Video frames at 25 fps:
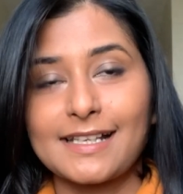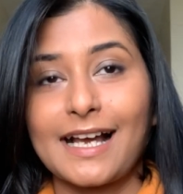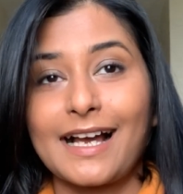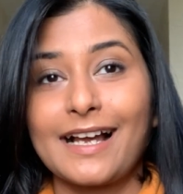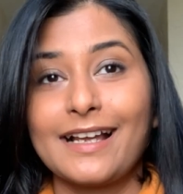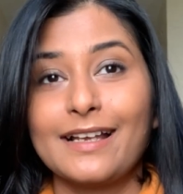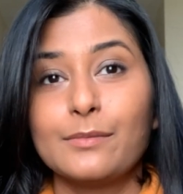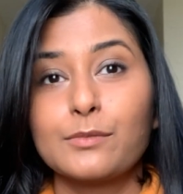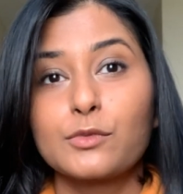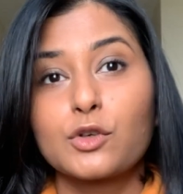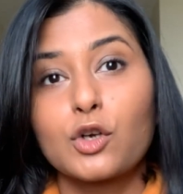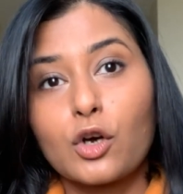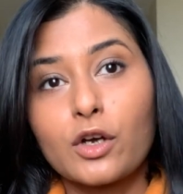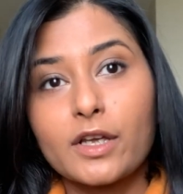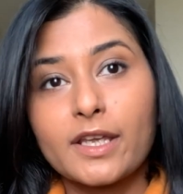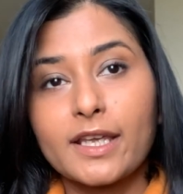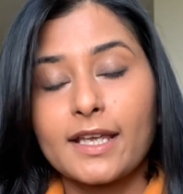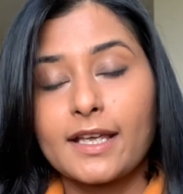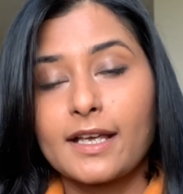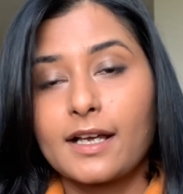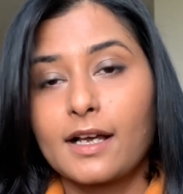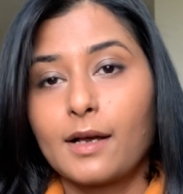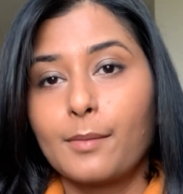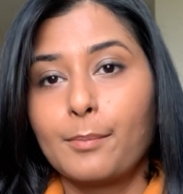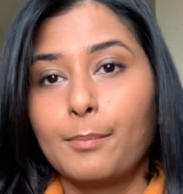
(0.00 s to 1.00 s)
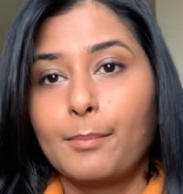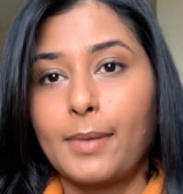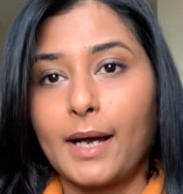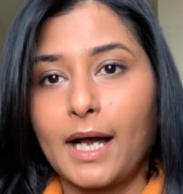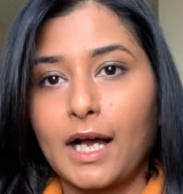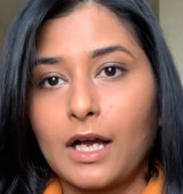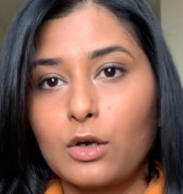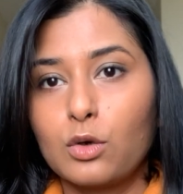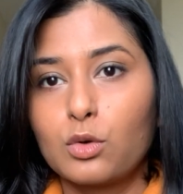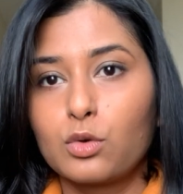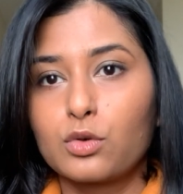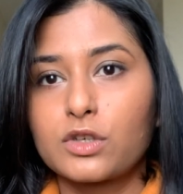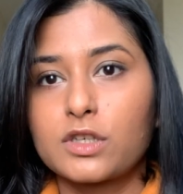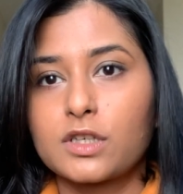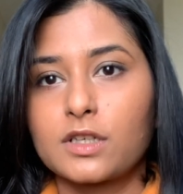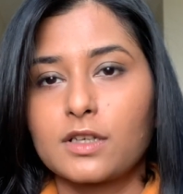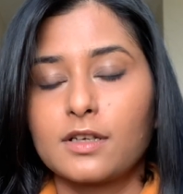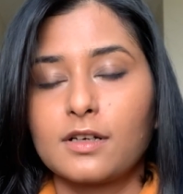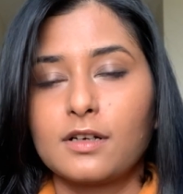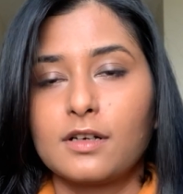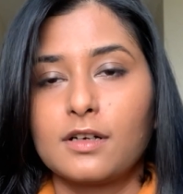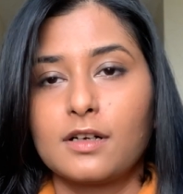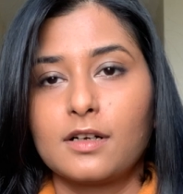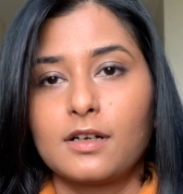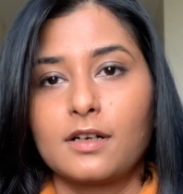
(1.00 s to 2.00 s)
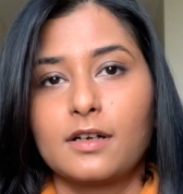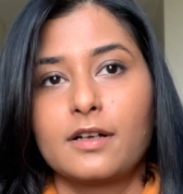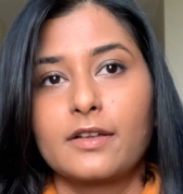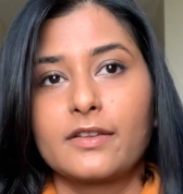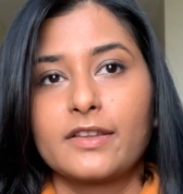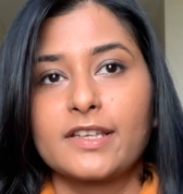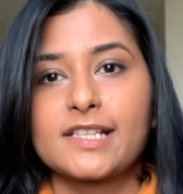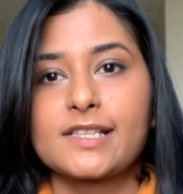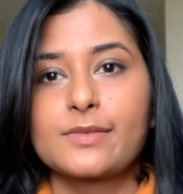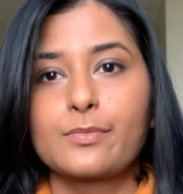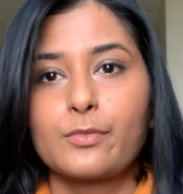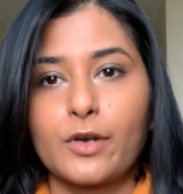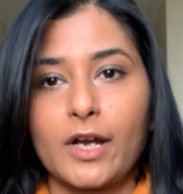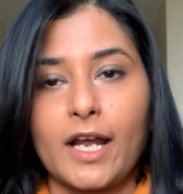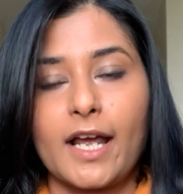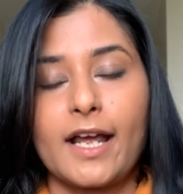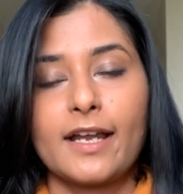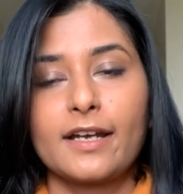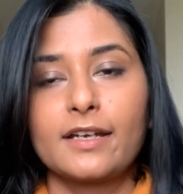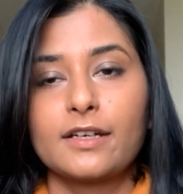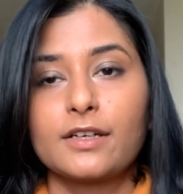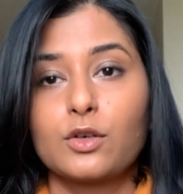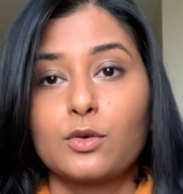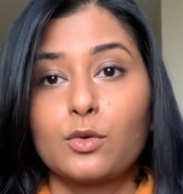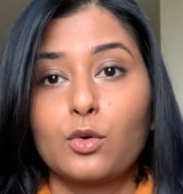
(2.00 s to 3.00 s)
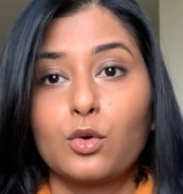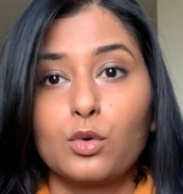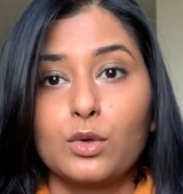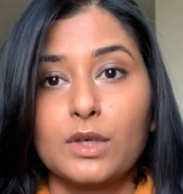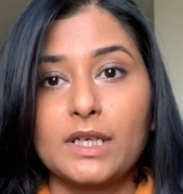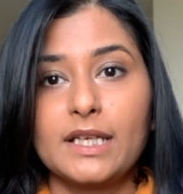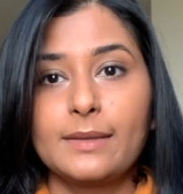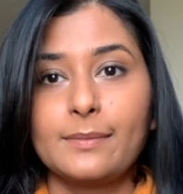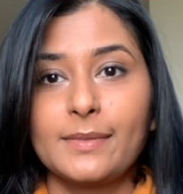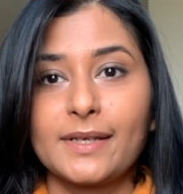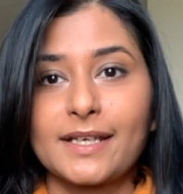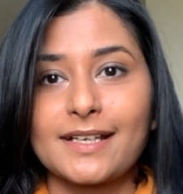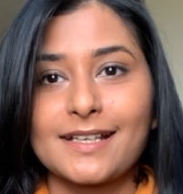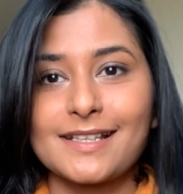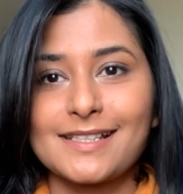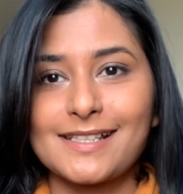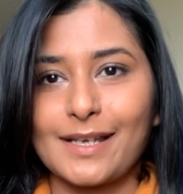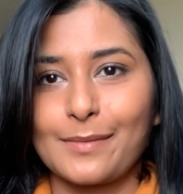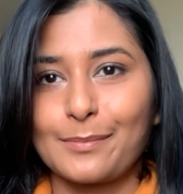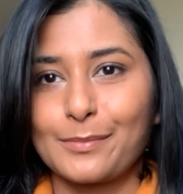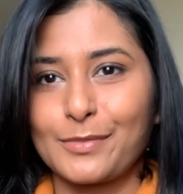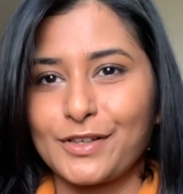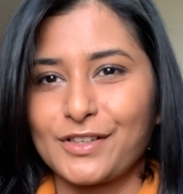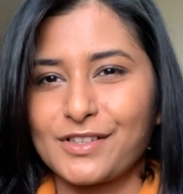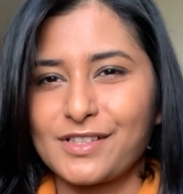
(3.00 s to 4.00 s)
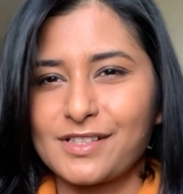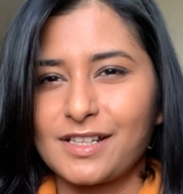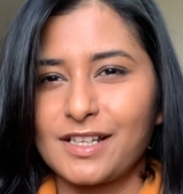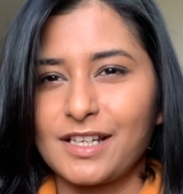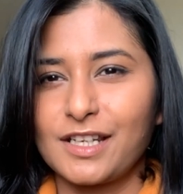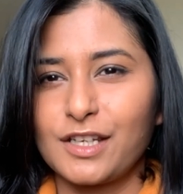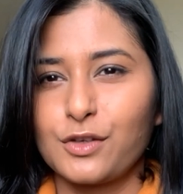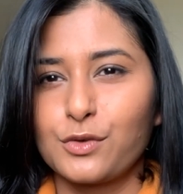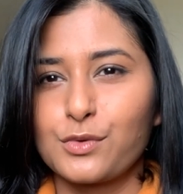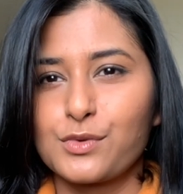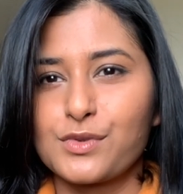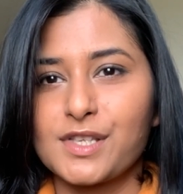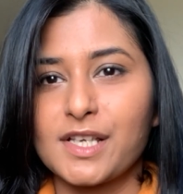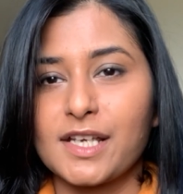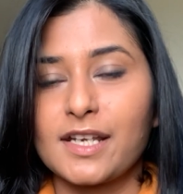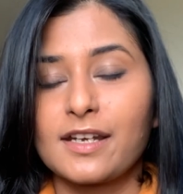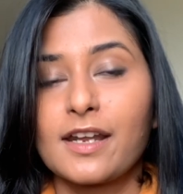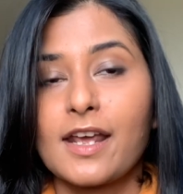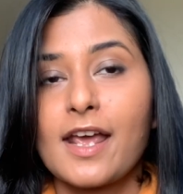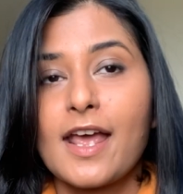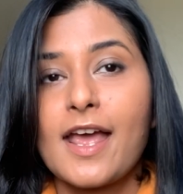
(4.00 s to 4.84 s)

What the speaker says: I am talking about this brand only because I personally use it